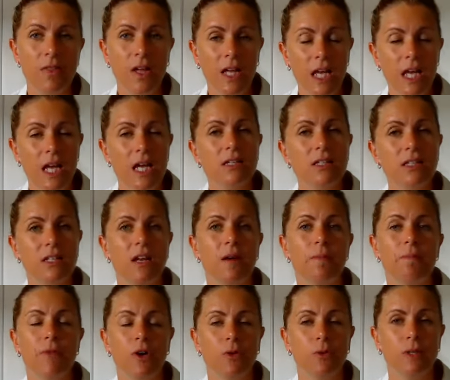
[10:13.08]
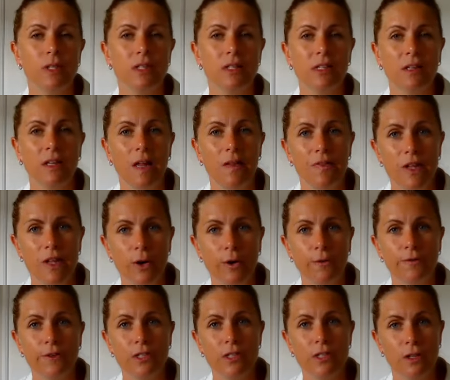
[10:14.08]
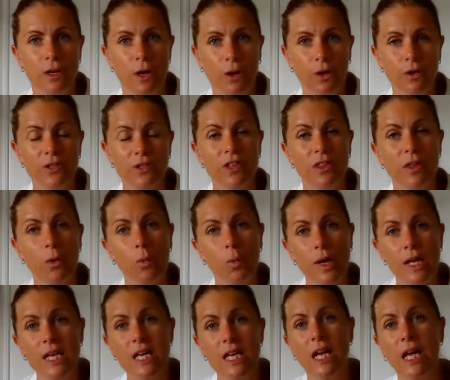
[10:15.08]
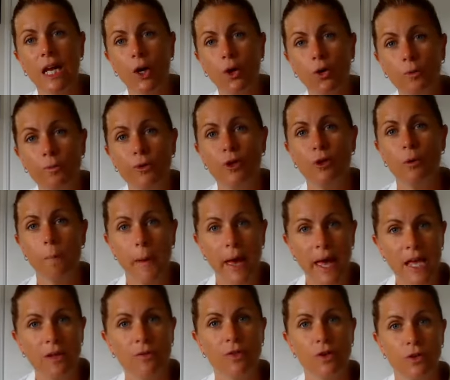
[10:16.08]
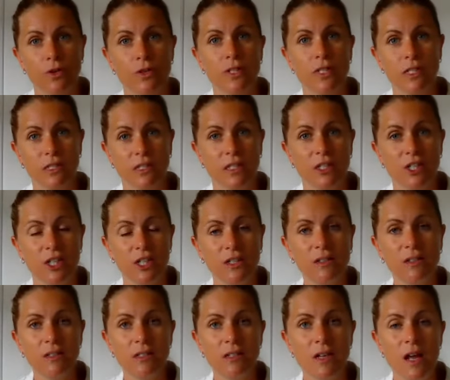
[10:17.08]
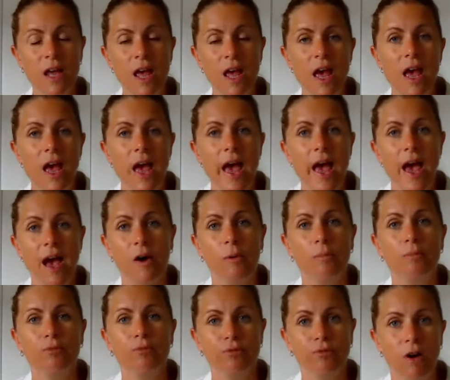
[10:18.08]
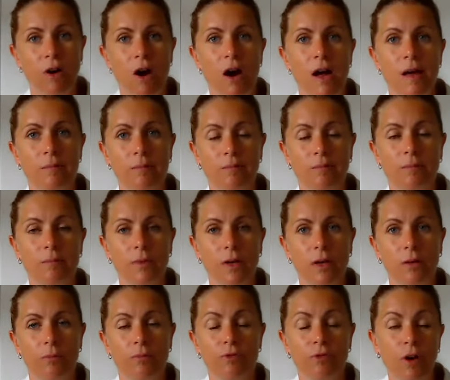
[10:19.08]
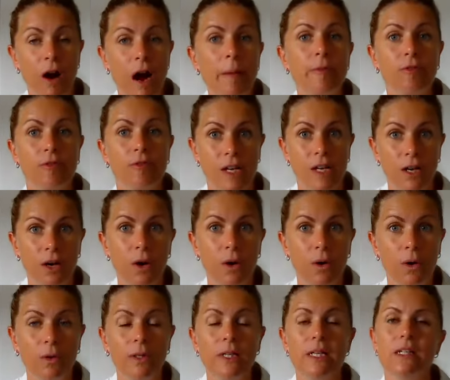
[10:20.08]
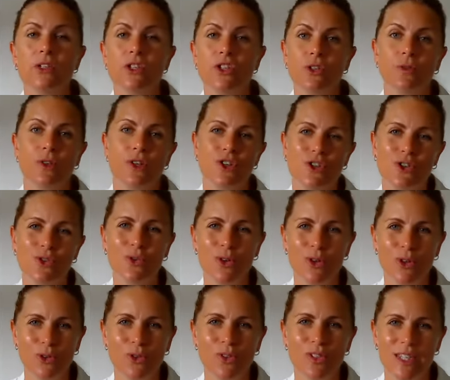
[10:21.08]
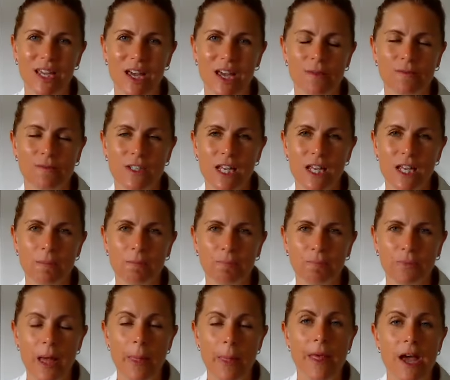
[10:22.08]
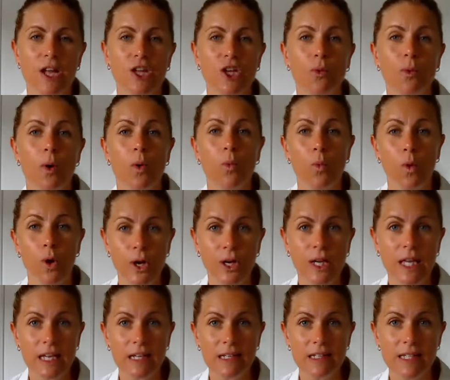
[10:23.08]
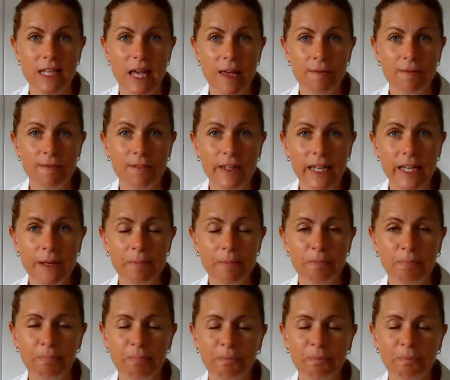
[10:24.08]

The key step, though, is to let the office know so that we can help you make those decisions. Our primary goal is to ensure your safety and that you are working safely.